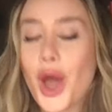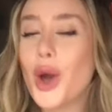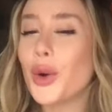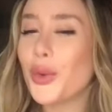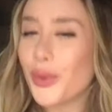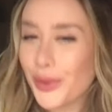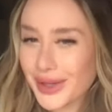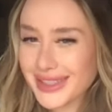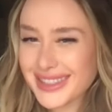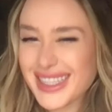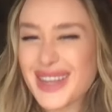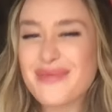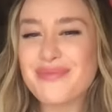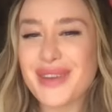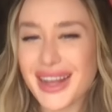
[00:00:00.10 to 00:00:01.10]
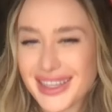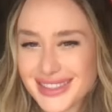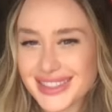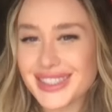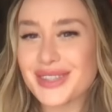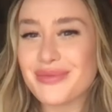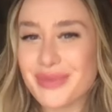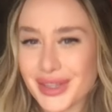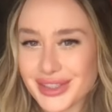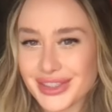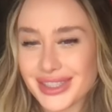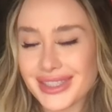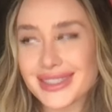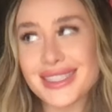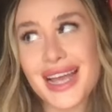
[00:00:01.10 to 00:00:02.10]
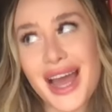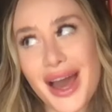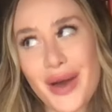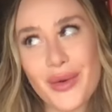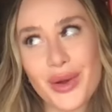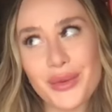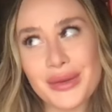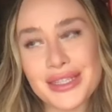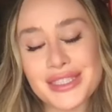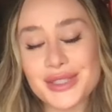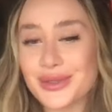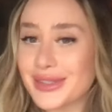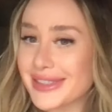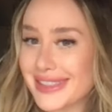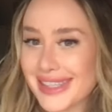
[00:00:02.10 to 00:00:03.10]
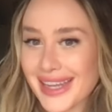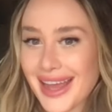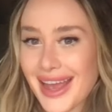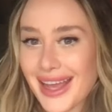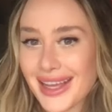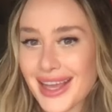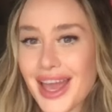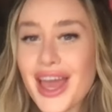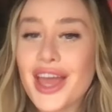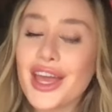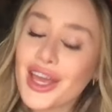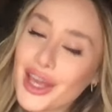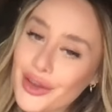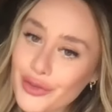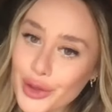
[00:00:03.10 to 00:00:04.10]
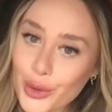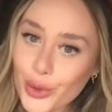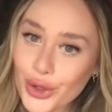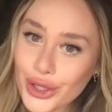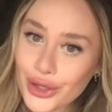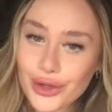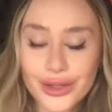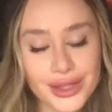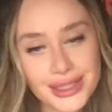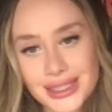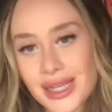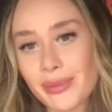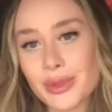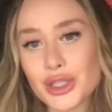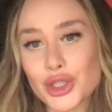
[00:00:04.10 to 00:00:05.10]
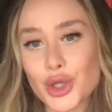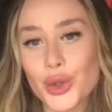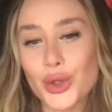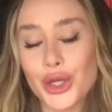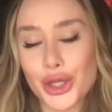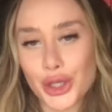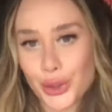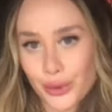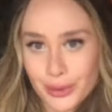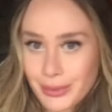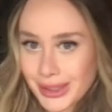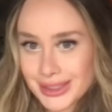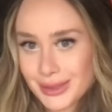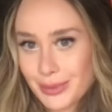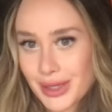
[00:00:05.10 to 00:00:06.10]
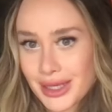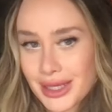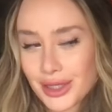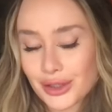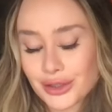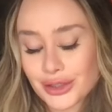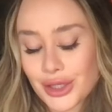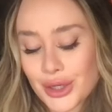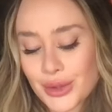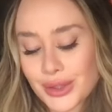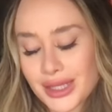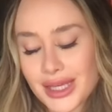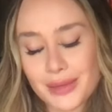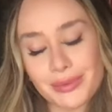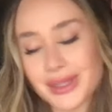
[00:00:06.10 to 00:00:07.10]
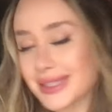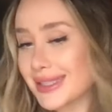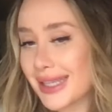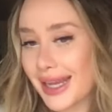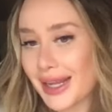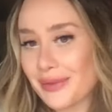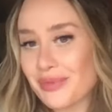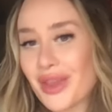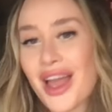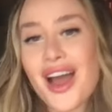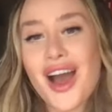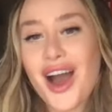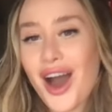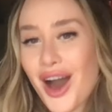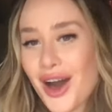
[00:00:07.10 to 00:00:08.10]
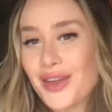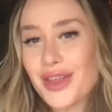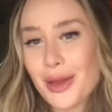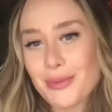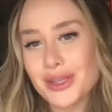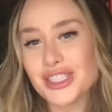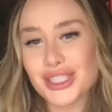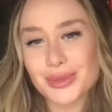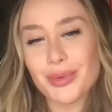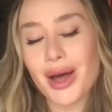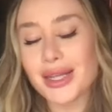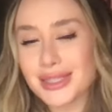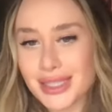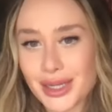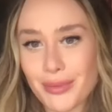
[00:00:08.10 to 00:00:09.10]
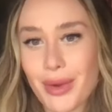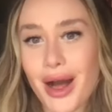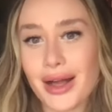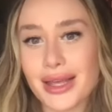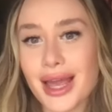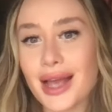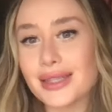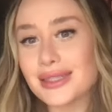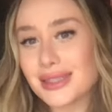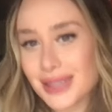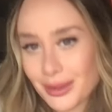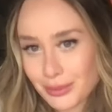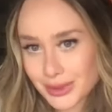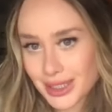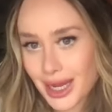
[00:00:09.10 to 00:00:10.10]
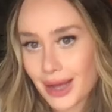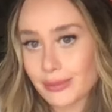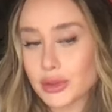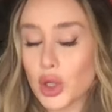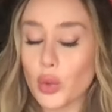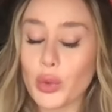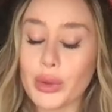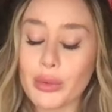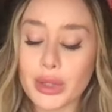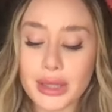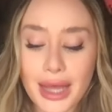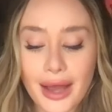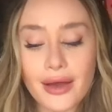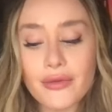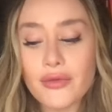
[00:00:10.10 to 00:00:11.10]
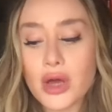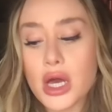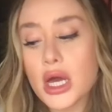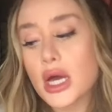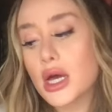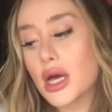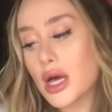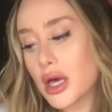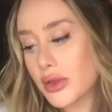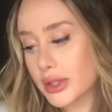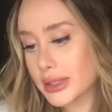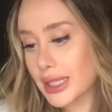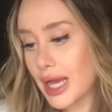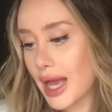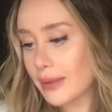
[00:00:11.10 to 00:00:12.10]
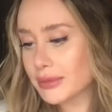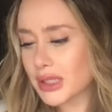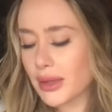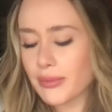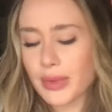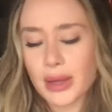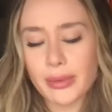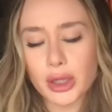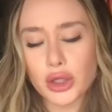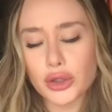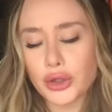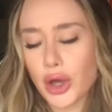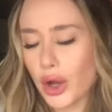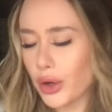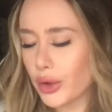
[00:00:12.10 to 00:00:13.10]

What's up, positive bitches? How are we doing today? If you're hearing this episode, you are meant to be here, so keep listening. On that Bitch Is Positive podcast, sometimes we will laugh, other times, baby girl,